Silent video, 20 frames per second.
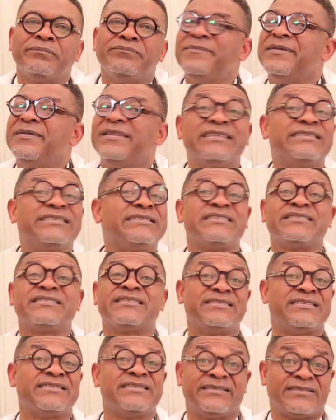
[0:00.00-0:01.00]
Maybe the
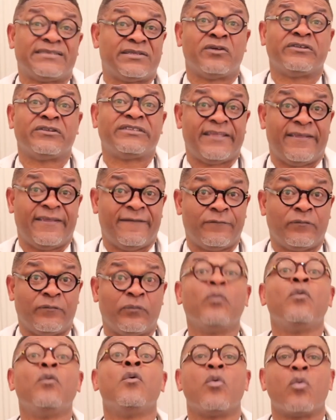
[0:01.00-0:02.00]
testis is not
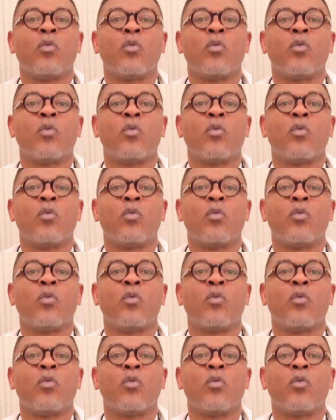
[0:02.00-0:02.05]
even